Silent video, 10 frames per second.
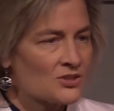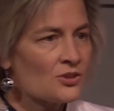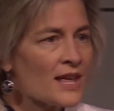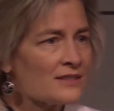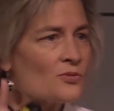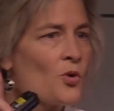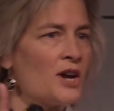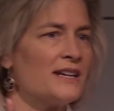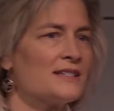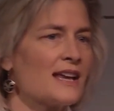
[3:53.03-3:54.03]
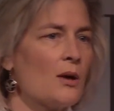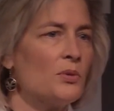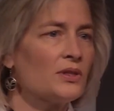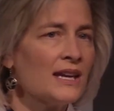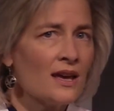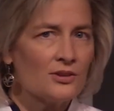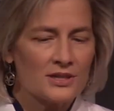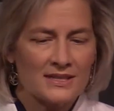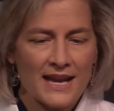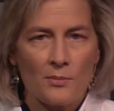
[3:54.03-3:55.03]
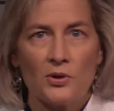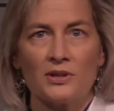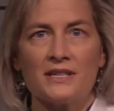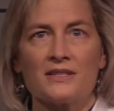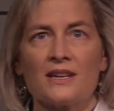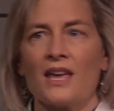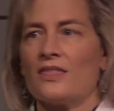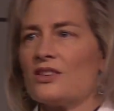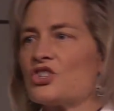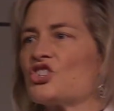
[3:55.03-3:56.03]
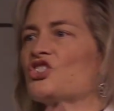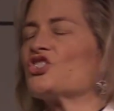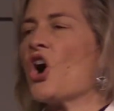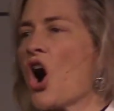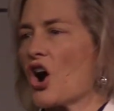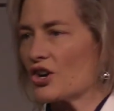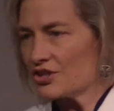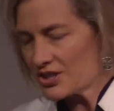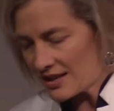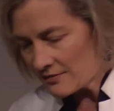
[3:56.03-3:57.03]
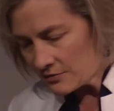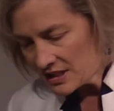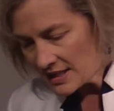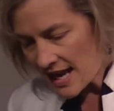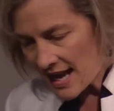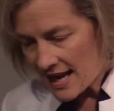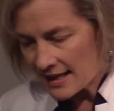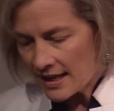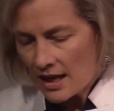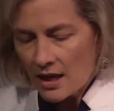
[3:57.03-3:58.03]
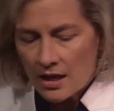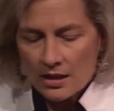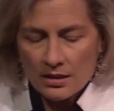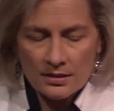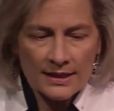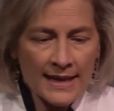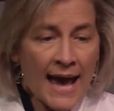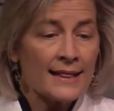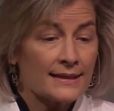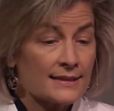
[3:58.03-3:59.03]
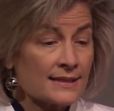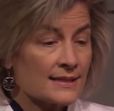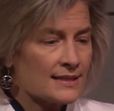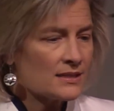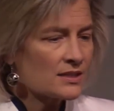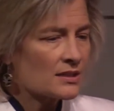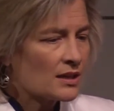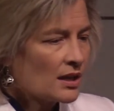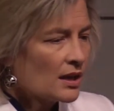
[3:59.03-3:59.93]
So that's one example. The other example is the stars. And if we take the galaxies,